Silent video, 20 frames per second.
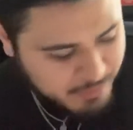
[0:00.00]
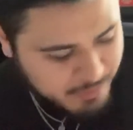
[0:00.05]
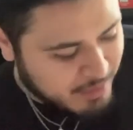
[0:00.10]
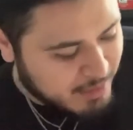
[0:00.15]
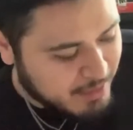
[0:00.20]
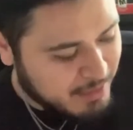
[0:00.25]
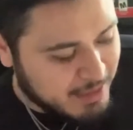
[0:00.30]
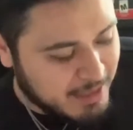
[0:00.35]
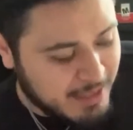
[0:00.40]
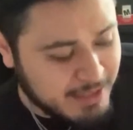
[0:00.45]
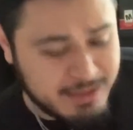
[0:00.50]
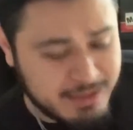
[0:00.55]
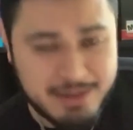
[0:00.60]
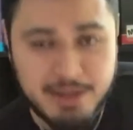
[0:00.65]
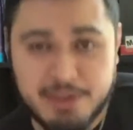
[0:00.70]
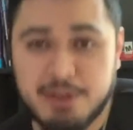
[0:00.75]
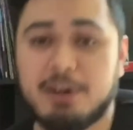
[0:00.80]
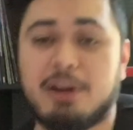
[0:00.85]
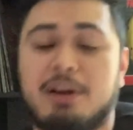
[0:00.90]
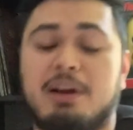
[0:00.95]
It's
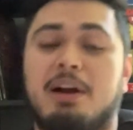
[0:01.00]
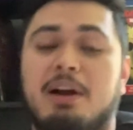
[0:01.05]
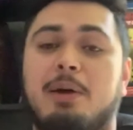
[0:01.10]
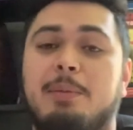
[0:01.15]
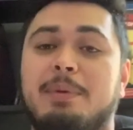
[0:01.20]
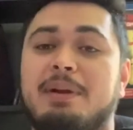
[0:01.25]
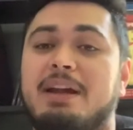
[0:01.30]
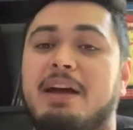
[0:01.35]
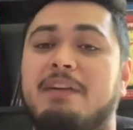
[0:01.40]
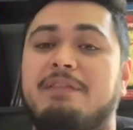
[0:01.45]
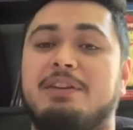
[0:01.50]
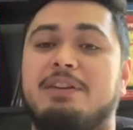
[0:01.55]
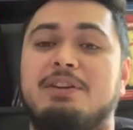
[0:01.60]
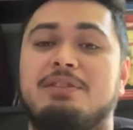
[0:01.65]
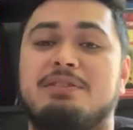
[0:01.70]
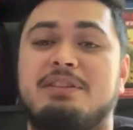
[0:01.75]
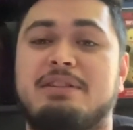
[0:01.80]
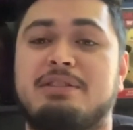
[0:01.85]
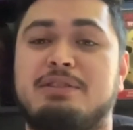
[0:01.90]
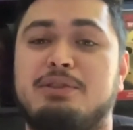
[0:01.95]
another Urban Outfitters
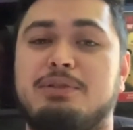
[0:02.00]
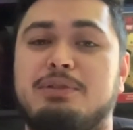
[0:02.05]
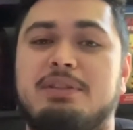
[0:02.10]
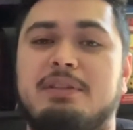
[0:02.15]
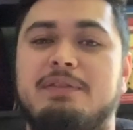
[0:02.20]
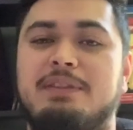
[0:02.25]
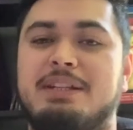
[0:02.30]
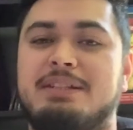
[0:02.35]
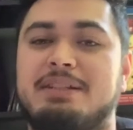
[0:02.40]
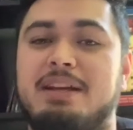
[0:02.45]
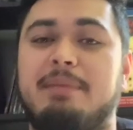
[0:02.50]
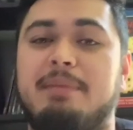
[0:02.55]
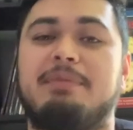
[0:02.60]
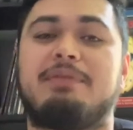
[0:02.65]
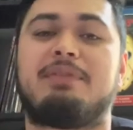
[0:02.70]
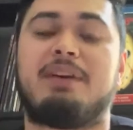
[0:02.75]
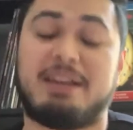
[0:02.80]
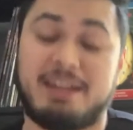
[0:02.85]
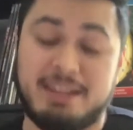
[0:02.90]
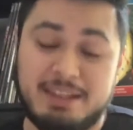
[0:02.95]
exclusive because I'm
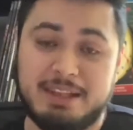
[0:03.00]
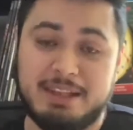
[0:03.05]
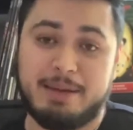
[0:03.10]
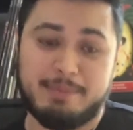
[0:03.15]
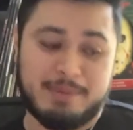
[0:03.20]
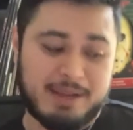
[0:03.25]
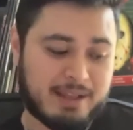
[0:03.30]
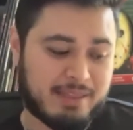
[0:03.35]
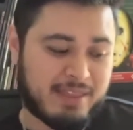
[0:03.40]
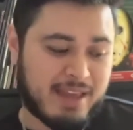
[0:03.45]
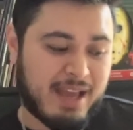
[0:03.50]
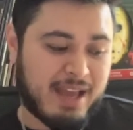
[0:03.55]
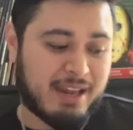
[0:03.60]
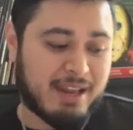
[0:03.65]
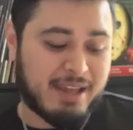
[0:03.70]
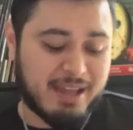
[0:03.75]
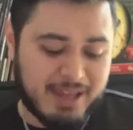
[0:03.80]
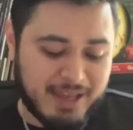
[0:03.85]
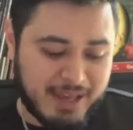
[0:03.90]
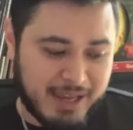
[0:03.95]
fucking lame like that.
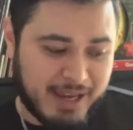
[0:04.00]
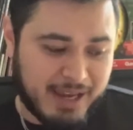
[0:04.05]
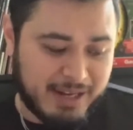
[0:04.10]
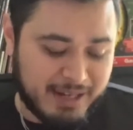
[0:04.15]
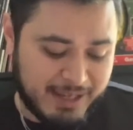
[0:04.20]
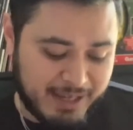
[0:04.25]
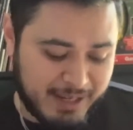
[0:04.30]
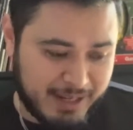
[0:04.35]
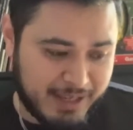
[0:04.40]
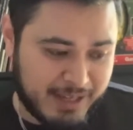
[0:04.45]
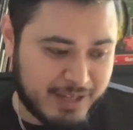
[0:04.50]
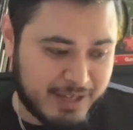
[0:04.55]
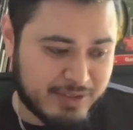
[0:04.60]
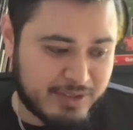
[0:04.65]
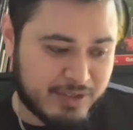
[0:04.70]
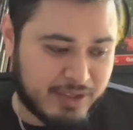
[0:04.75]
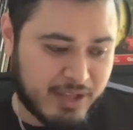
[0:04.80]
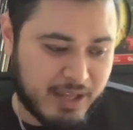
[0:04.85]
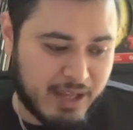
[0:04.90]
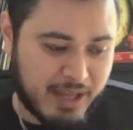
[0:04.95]
And it is
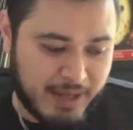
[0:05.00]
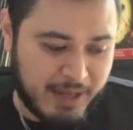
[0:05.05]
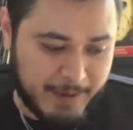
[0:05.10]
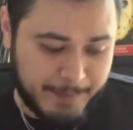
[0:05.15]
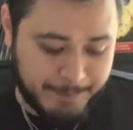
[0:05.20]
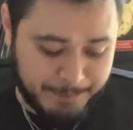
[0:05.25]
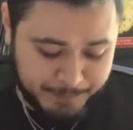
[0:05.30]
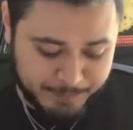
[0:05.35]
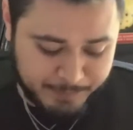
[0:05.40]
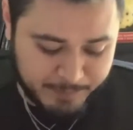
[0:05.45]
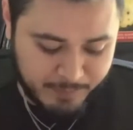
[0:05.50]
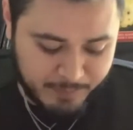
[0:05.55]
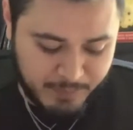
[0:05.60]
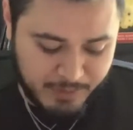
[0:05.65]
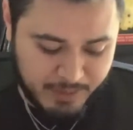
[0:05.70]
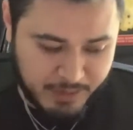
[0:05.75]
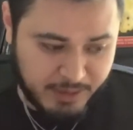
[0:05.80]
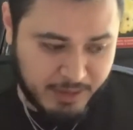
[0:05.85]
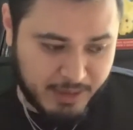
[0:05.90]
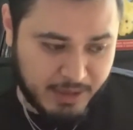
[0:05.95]
the
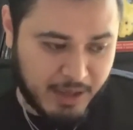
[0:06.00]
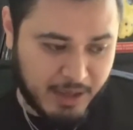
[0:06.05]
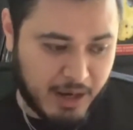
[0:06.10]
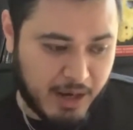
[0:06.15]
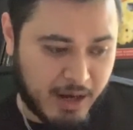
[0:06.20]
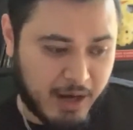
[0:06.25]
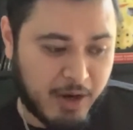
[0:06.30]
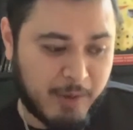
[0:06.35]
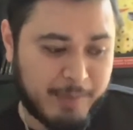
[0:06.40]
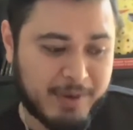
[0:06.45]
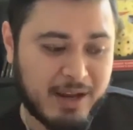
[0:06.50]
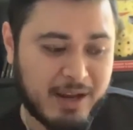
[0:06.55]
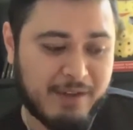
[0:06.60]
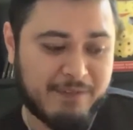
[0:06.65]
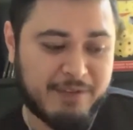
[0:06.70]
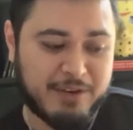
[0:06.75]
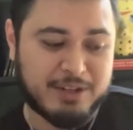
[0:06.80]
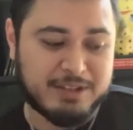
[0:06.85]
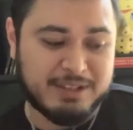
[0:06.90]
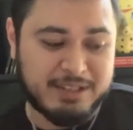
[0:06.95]
Urban
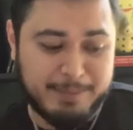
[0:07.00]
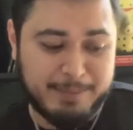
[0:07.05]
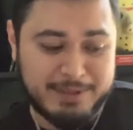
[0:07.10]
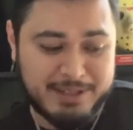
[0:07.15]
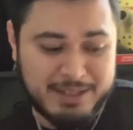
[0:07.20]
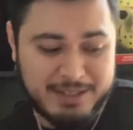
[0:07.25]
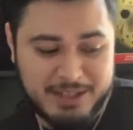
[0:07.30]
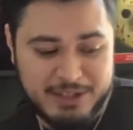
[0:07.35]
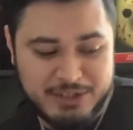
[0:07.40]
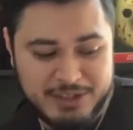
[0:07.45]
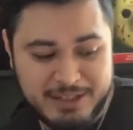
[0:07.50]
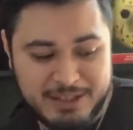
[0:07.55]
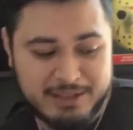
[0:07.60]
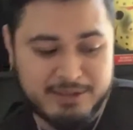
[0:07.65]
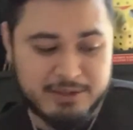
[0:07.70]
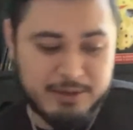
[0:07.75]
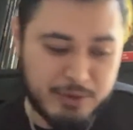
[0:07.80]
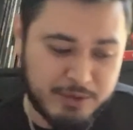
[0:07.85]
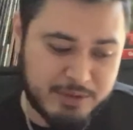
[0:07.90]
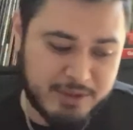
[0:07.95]
Outfitters limited edition
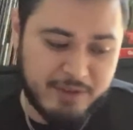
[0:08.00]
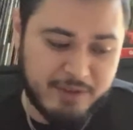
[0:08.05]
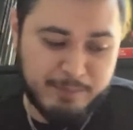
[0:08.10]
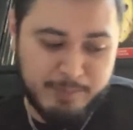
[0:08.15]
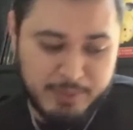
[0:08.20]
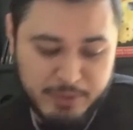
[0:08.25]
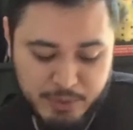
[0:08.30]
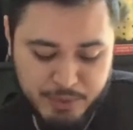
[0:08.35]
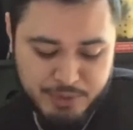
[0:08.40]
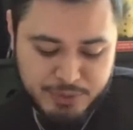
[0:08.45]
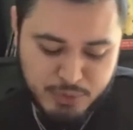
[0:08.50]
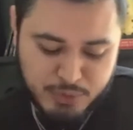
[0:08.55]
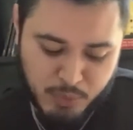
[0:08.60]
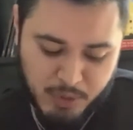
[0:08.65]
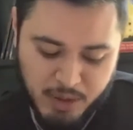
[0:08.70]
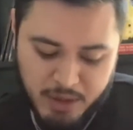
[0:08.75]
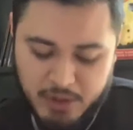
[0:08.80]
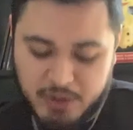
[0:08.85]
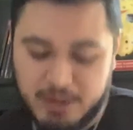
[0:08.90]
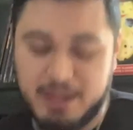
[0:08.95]
exclusive Blue
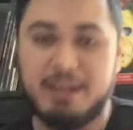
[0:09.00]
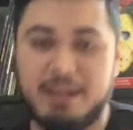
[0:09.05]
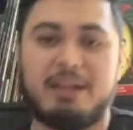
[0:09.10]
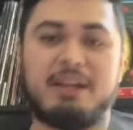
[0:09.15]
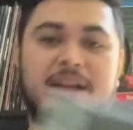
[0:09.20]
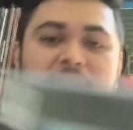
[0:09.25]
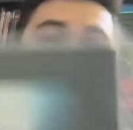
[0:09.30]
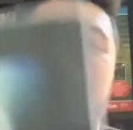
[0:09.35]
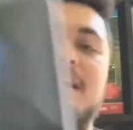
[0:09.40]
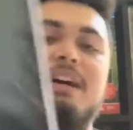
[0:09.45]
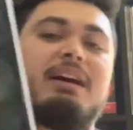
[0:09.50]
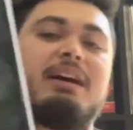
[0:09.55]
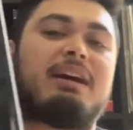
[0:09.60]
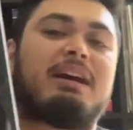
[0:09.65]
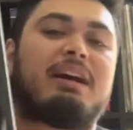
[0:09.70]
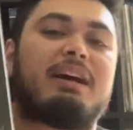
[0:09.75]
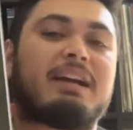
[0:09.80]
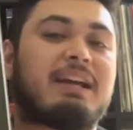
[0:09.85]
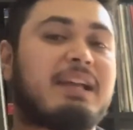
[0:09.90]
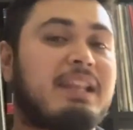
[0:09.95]
Swirl
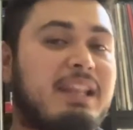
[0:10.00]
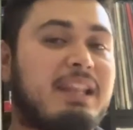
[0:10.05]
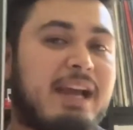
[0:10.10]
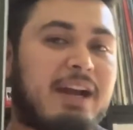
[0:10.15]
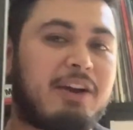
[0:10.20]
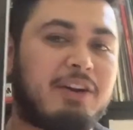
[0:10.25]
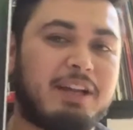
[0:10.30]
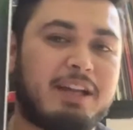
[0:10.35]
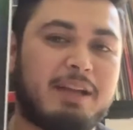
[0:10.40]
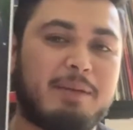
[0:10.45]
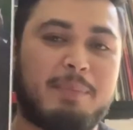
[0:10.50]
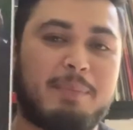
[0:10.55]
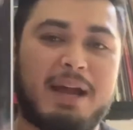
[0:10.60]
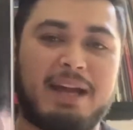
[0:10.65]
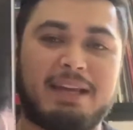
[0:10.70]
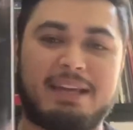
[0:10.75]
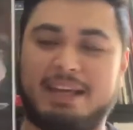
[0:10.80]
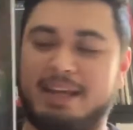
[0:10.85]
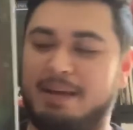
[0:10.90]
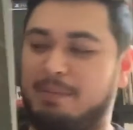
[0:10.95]
Clarity by
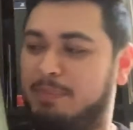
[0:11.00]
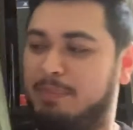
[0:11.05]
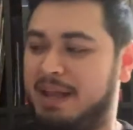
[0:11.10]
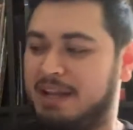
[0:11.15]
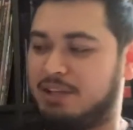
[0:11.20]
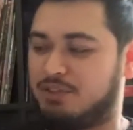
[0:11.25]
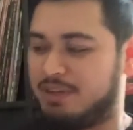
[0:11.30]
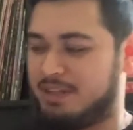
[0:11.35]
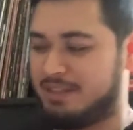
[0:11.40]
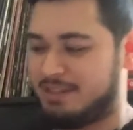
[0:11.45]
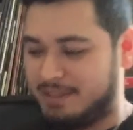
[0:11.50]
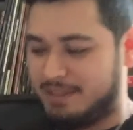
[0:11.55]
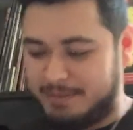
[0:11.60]
Kim Petras.